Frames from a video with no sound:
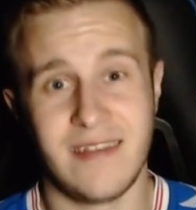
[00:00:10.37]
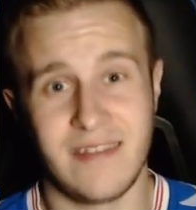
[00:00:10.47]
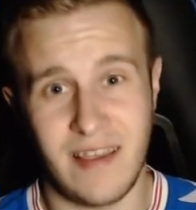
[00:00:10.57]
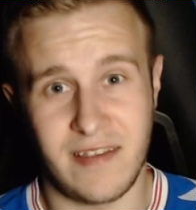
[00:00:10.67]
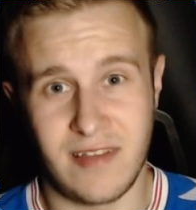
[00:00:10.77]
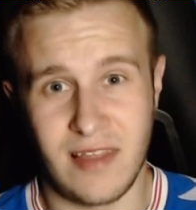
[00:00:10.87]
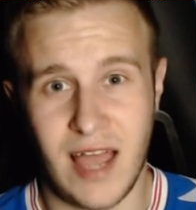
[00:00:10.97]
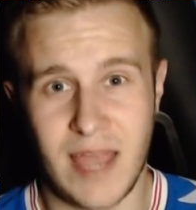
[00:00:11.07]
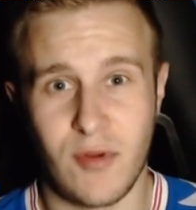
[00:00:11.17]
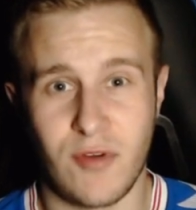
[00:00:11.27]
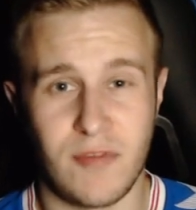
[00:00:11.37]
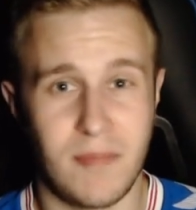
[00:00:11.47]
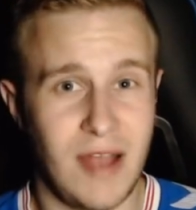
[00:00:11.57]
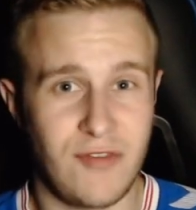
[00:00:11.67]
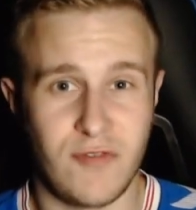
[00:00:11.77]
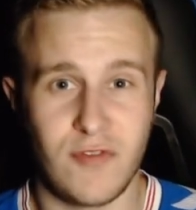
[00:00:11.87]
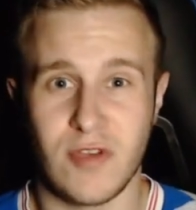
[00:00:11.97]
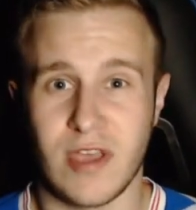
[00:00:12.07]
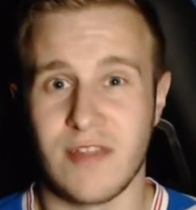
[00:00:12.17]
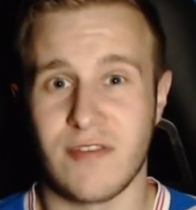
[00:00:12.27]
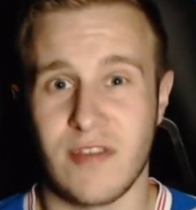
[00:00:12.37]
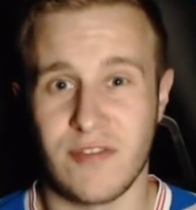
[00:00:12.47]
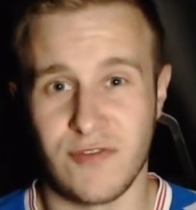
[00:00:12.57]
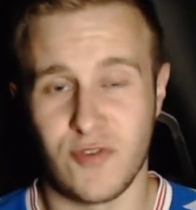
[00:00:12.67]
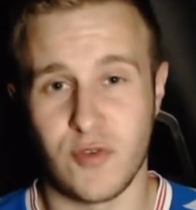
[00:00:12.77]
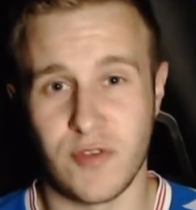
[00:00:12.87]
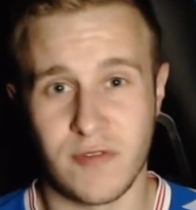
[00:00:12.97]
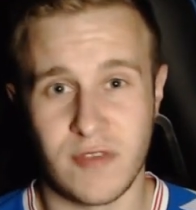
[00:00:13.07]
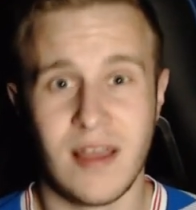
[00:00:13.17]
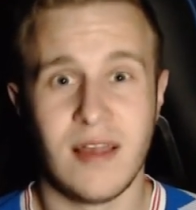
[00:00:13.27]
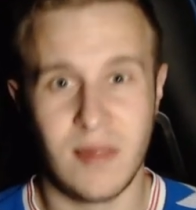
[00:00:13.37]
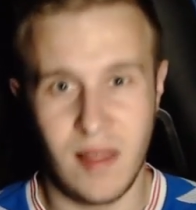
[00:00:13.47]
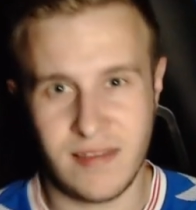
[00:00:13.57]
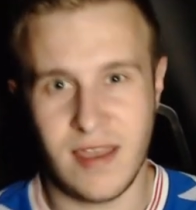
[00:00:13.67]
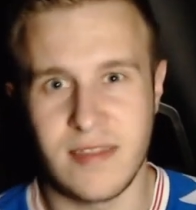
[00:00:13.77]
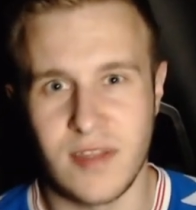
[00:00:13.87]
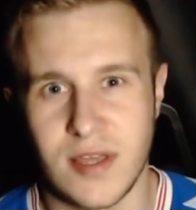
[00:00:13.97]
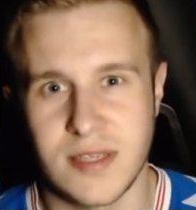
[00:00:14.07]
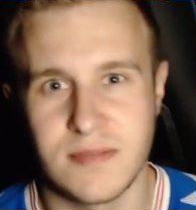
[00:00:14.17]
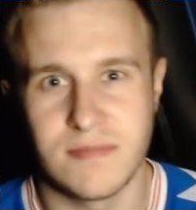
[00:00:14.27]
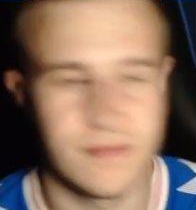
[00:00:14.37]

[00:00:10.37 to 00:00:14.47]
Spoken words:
6-0 at Ibrox, match review against St Joseph's. Let's get into this.